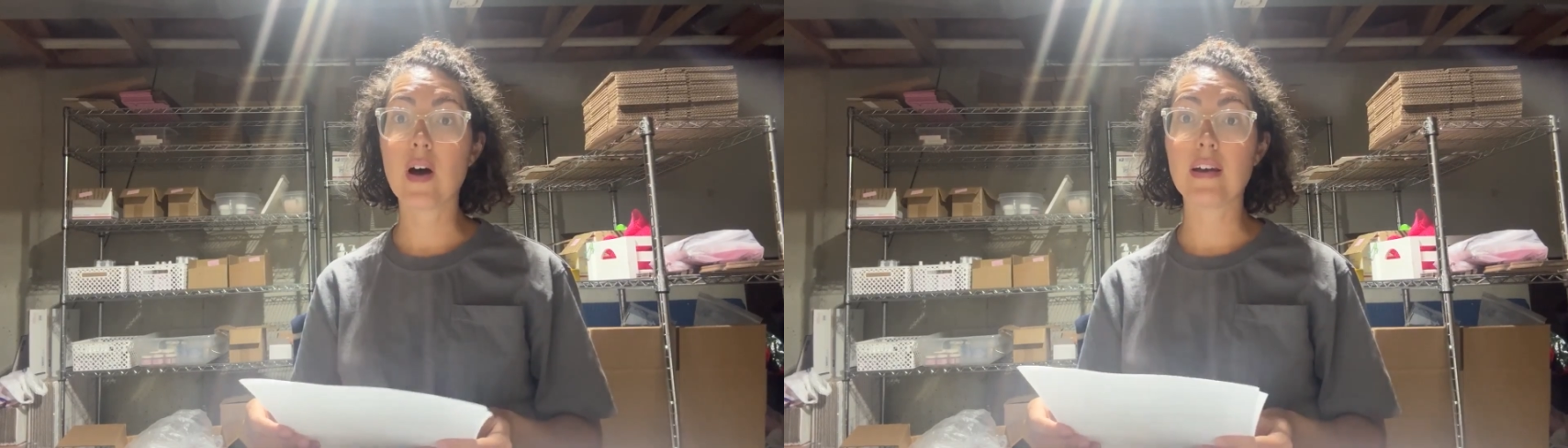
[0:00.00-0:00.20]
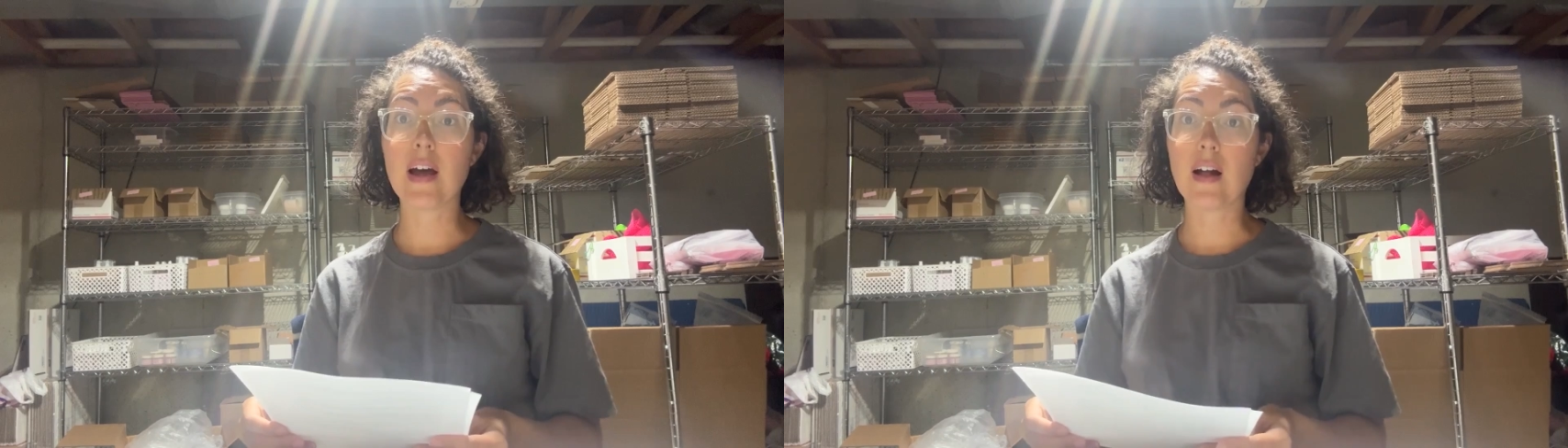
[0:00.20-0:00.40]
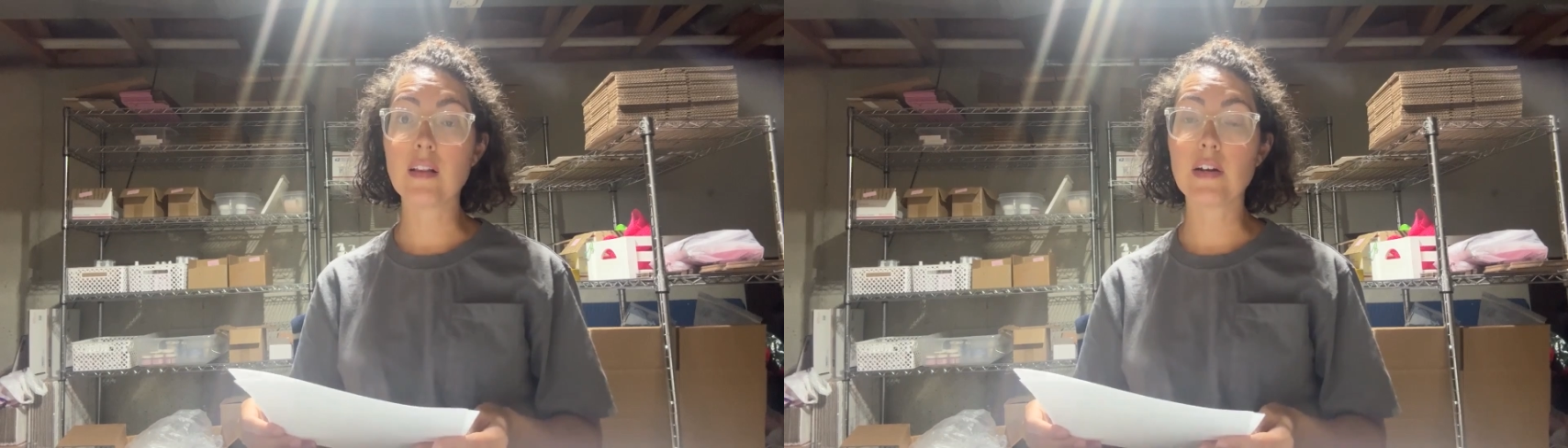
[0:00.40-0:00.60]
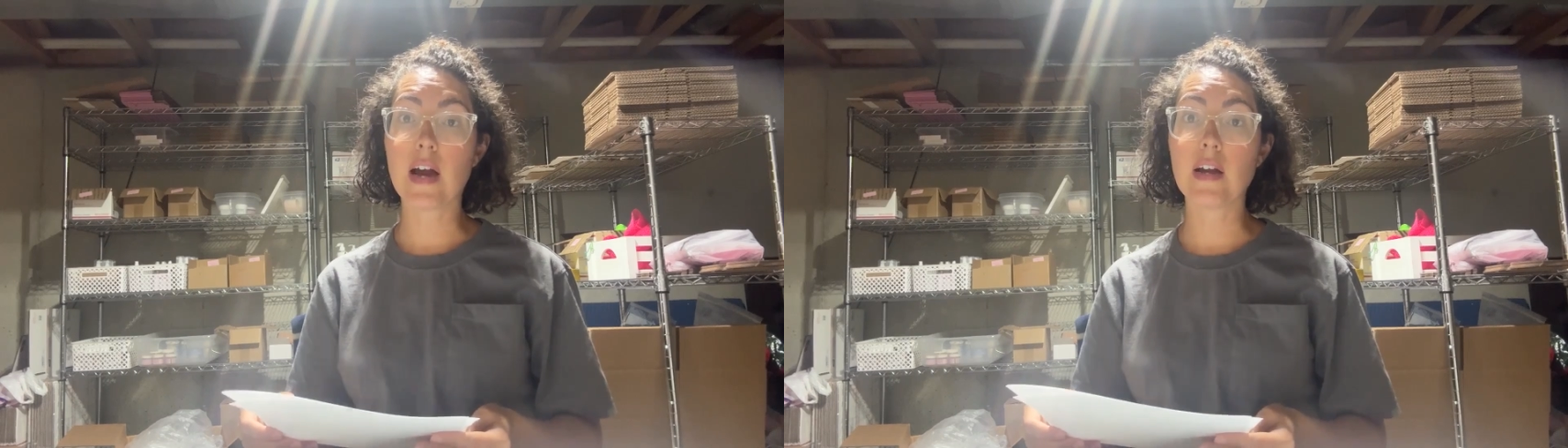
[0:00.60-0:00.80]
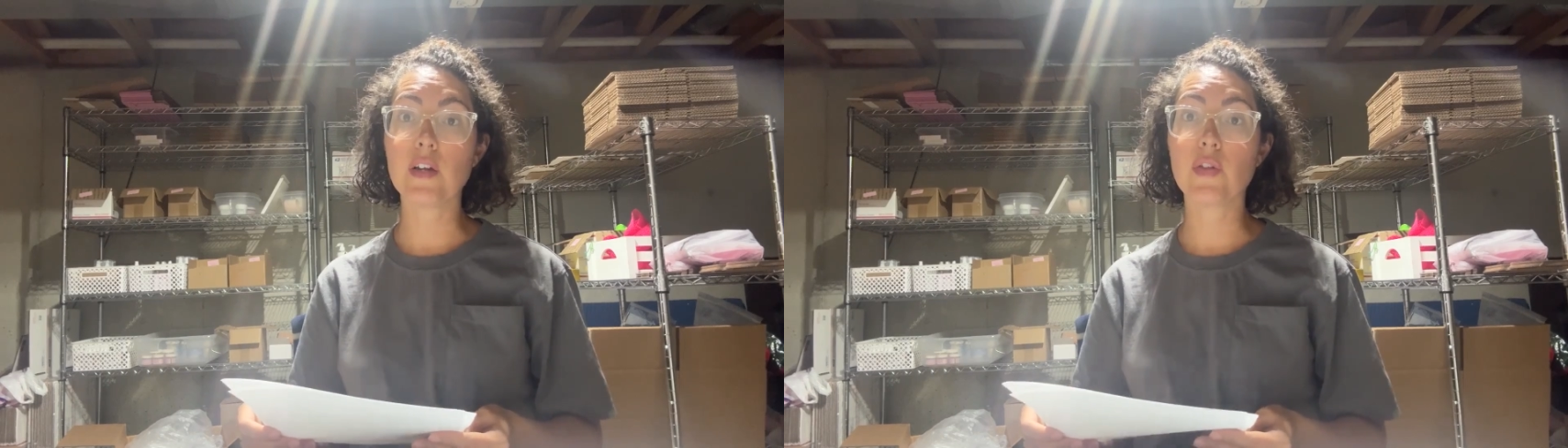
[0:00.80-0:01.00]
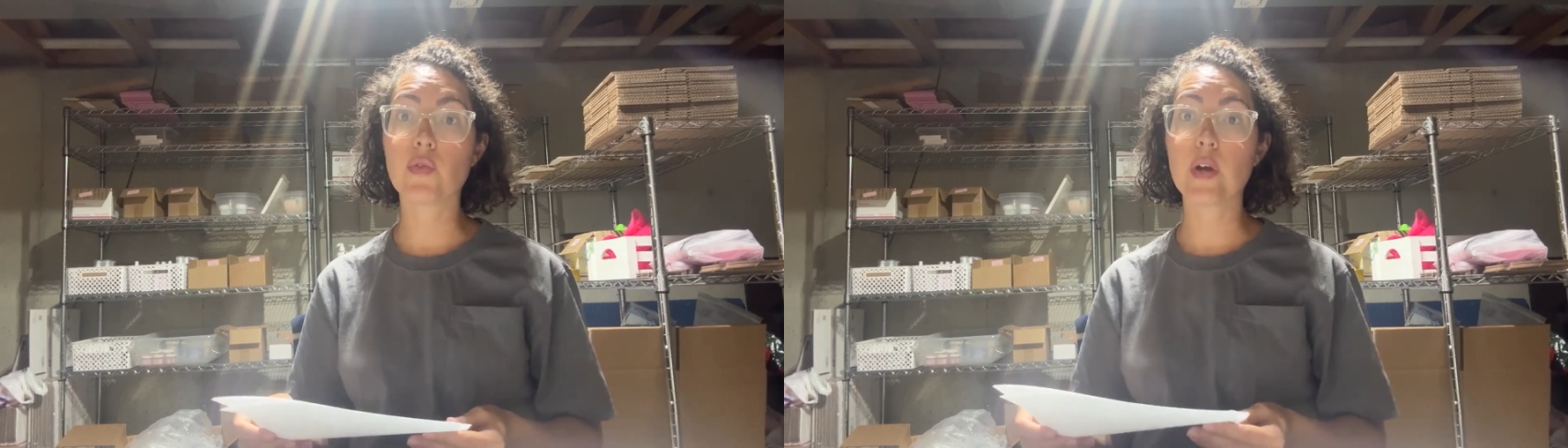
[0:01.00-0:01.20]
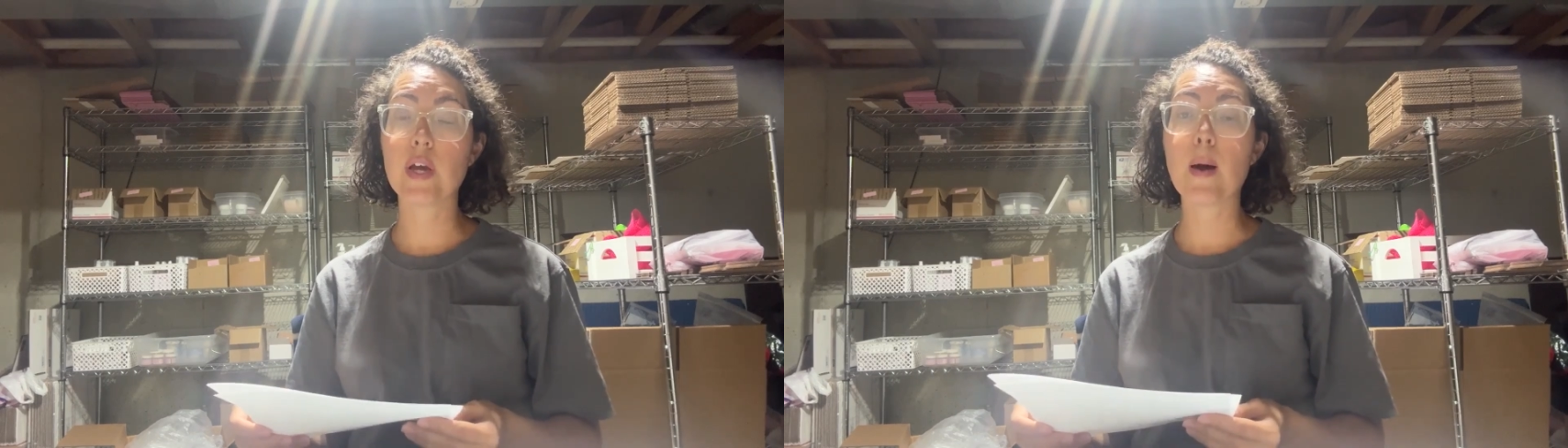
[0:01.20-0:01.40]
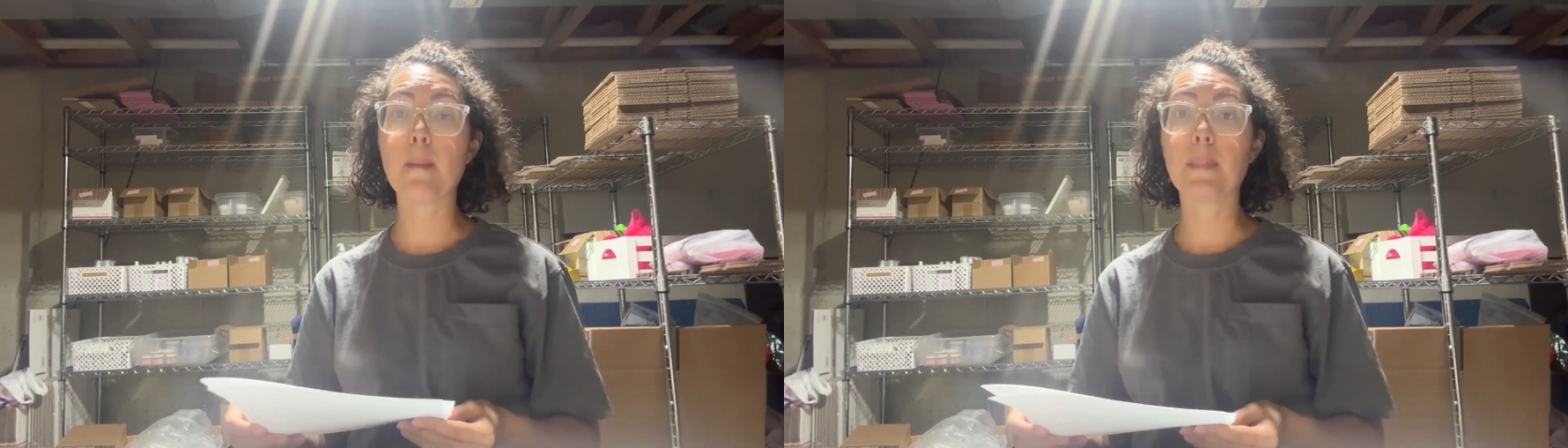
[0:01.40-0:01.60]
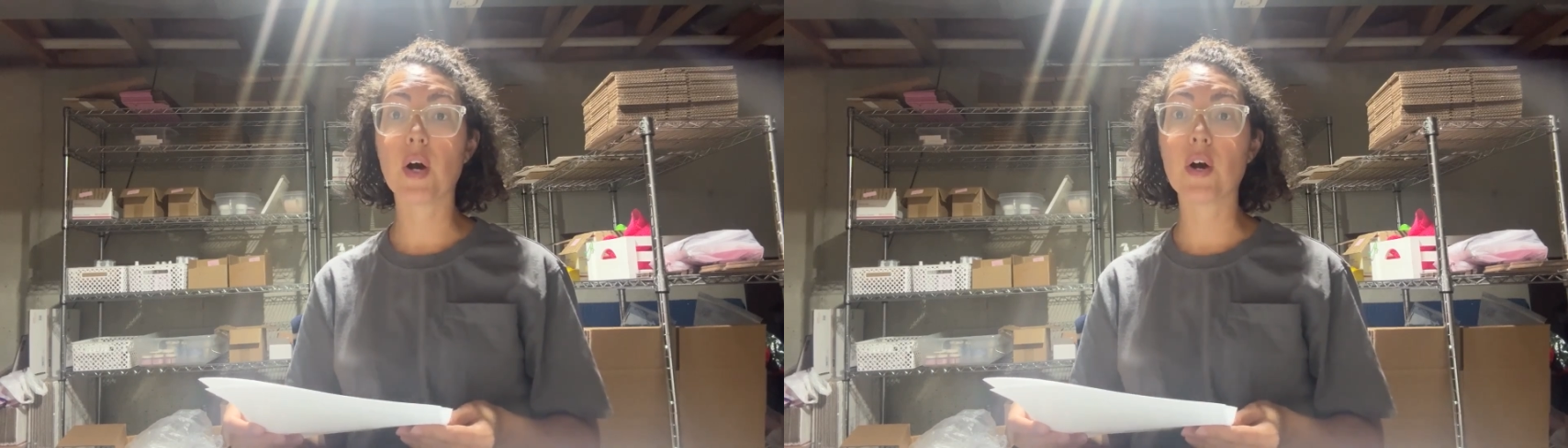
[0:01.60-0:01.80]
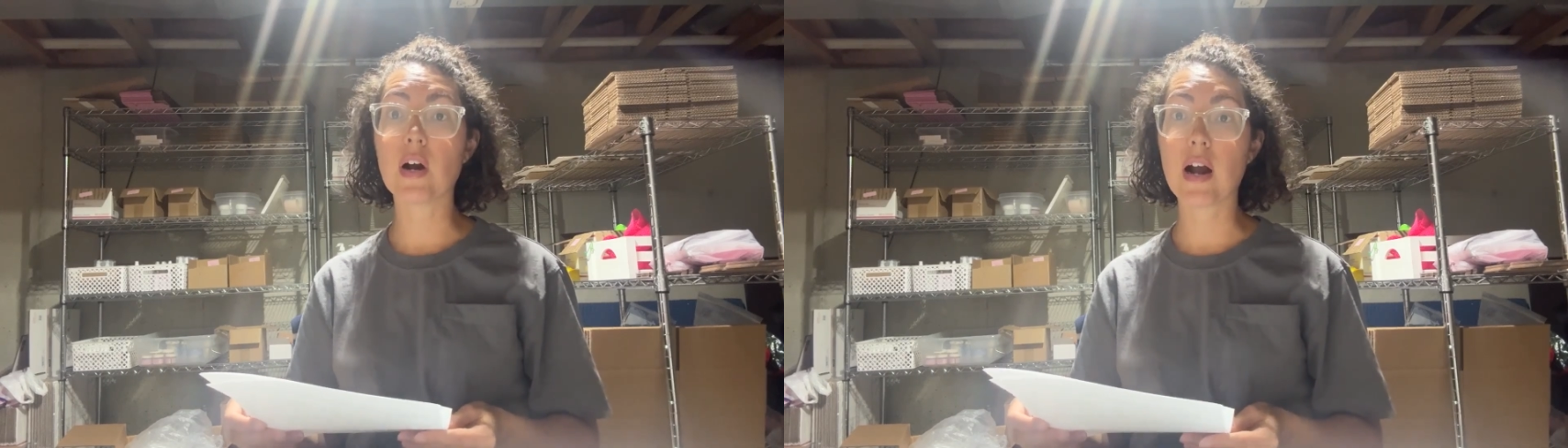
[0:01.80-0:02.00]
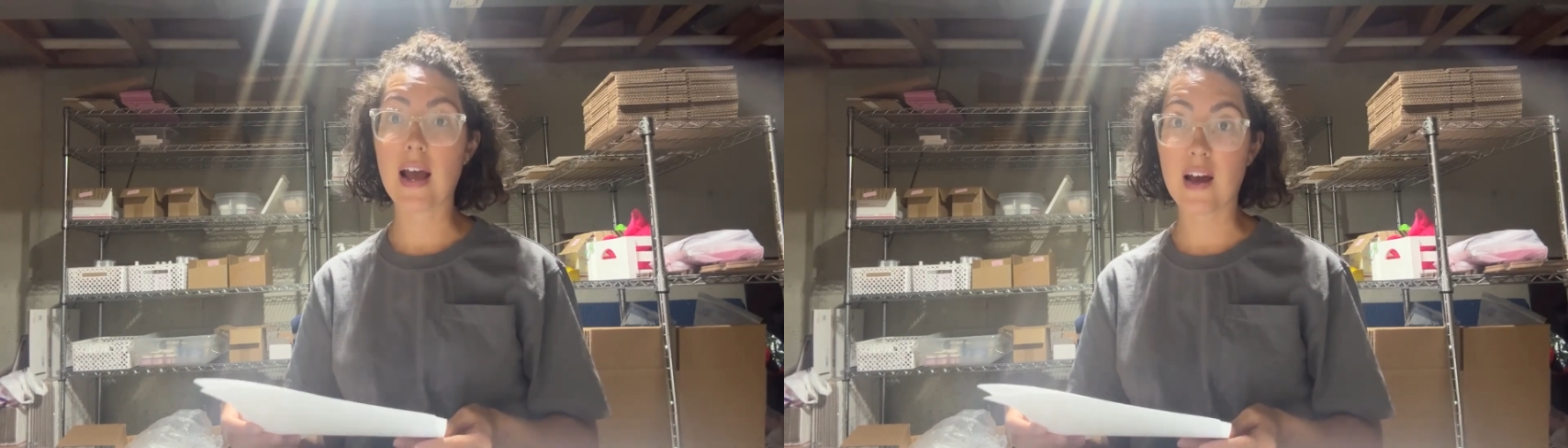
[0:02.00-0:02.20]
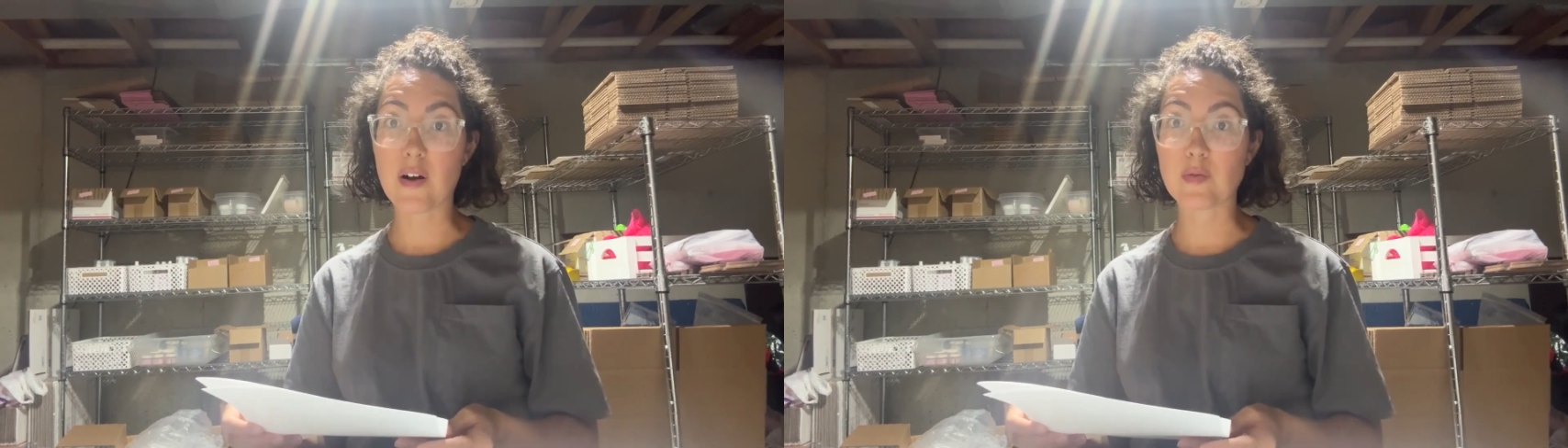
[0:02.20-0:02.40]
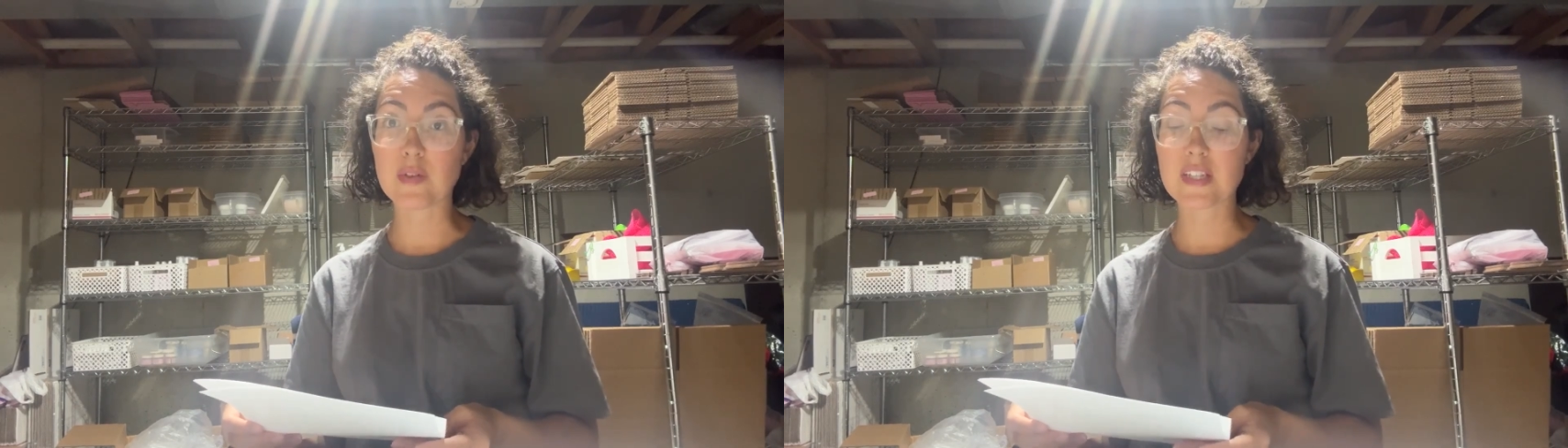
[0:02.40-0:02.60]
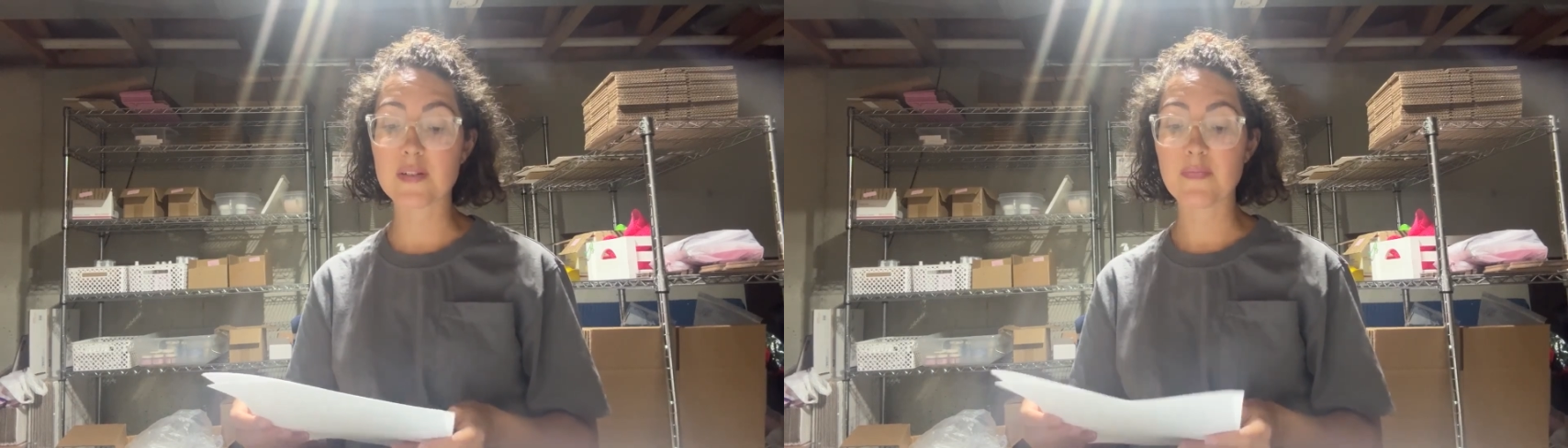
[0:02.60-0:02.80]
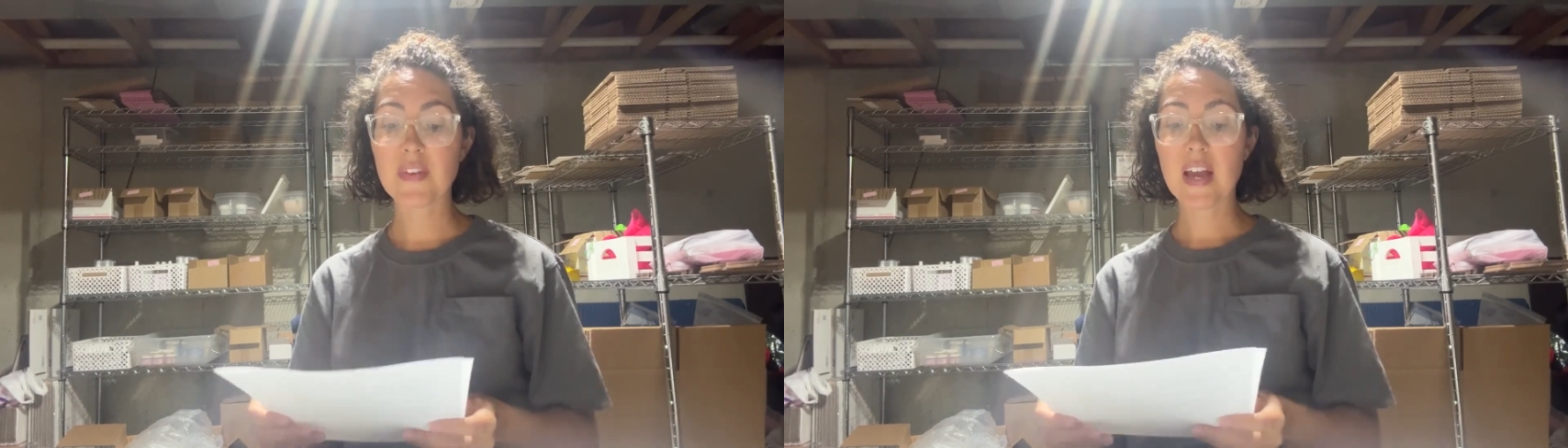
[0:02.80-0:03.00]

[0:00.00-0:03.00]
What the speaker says: $1.93 per ounce.